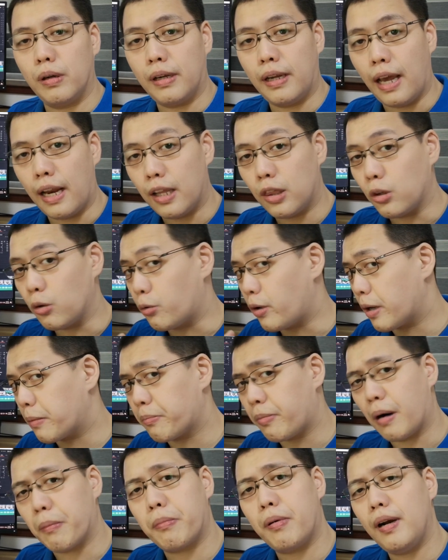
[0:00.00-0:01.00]
get it to
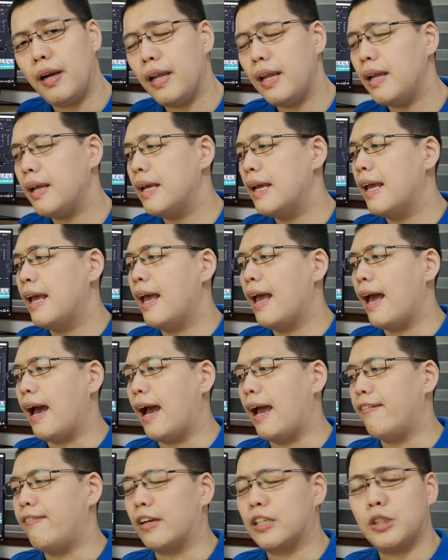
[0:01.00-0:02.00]
work properly.
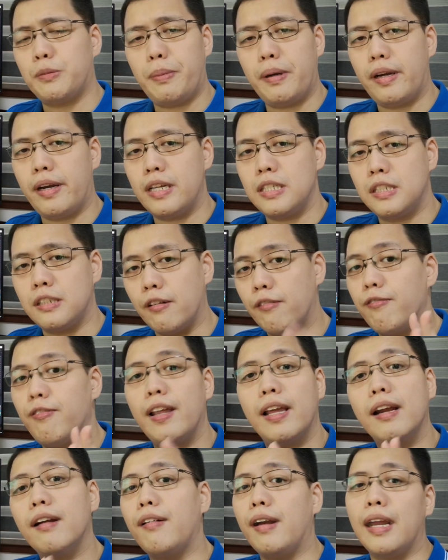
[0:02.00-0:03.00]
I've experienced some
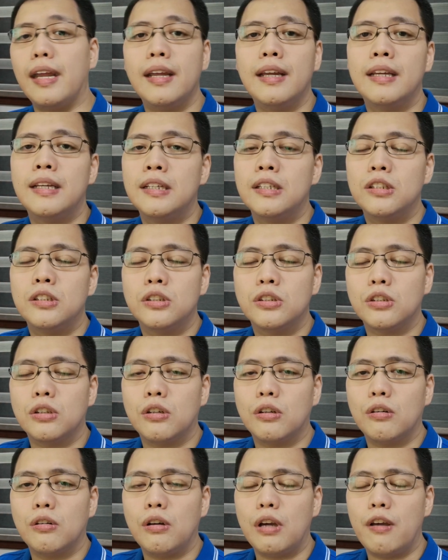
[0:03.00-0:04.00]
flickering.
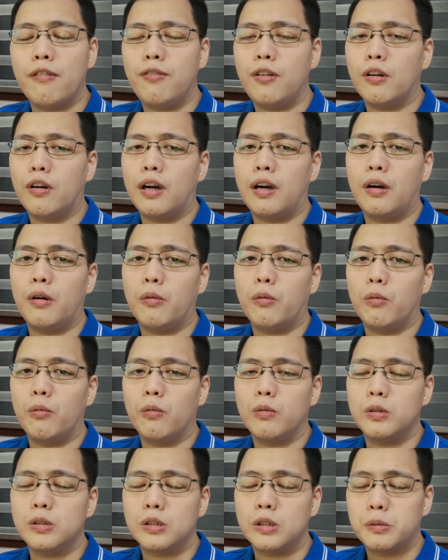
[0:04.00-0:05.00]
So if you're
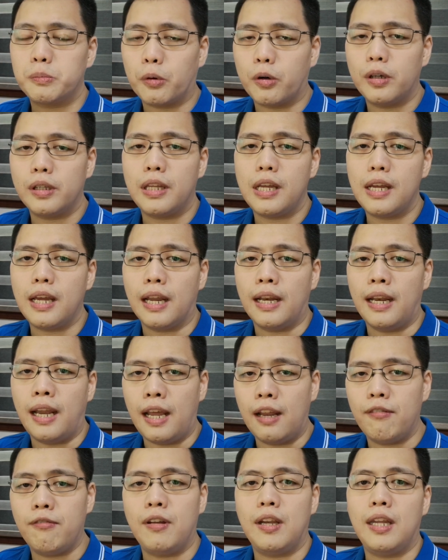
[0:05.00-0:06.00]
sporting an
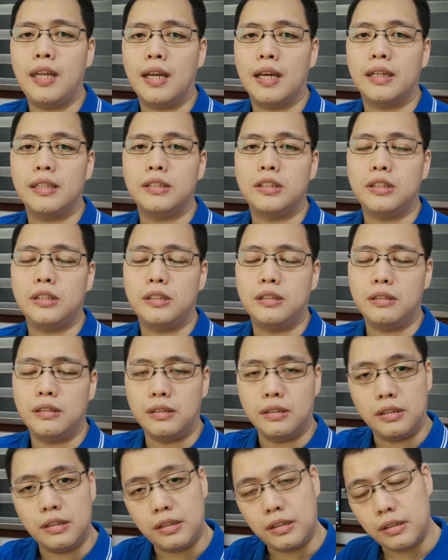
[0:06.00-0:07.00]
NVIDIA
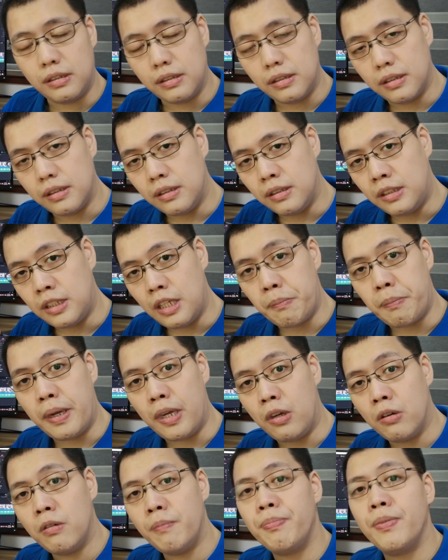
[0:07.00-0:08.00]

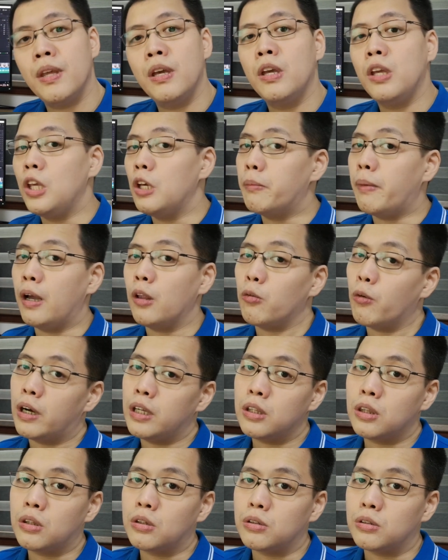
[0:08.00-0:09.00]
GPU, you might
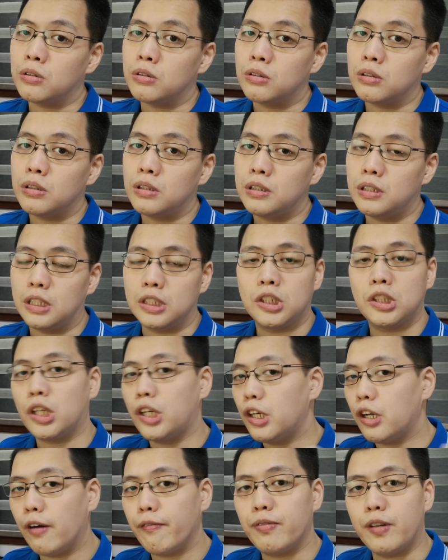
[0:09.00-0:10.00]
want to just
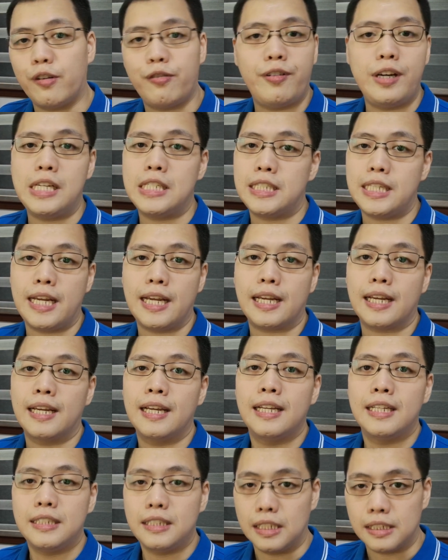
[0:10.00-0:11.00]
turn off the FreeSync
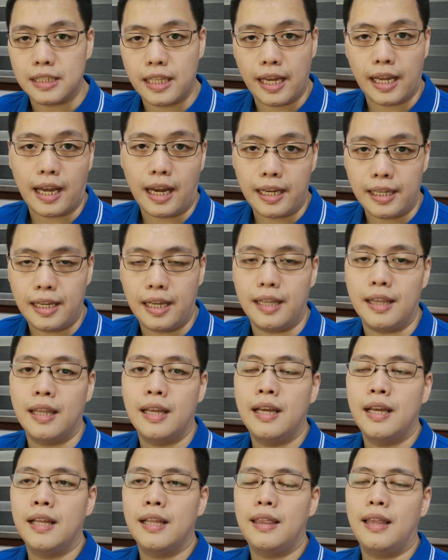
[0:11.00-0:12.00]
just like I did.
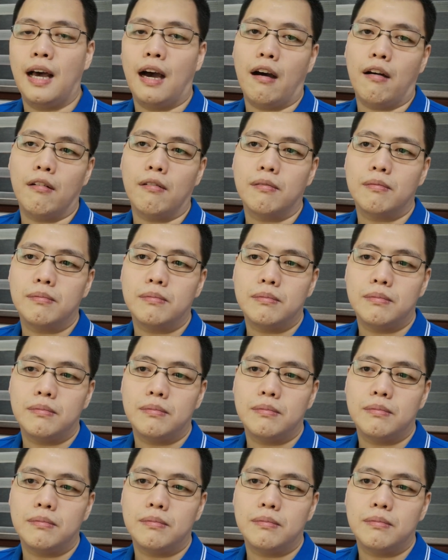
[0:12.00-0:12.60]
Now,